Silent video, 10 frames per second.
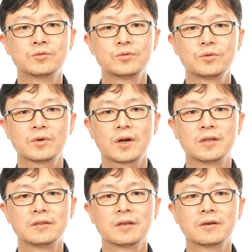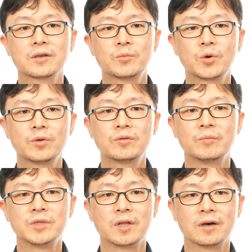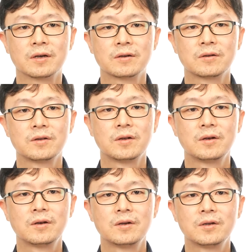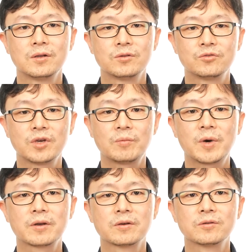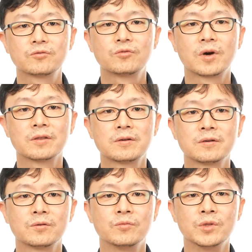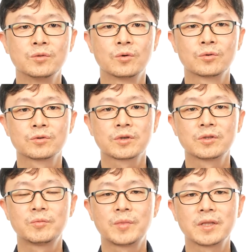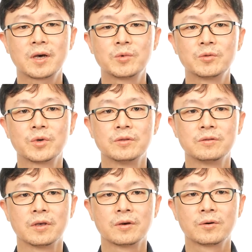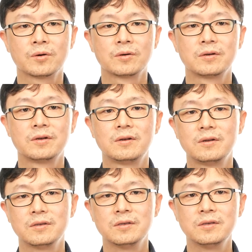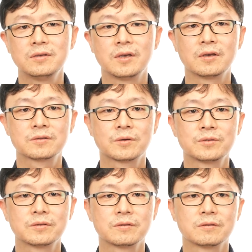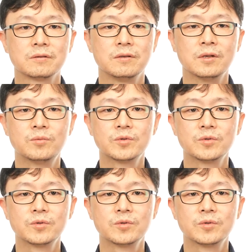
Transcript: Window aggregation was also very easy. So you just needed to declare the section you want to collect as a window.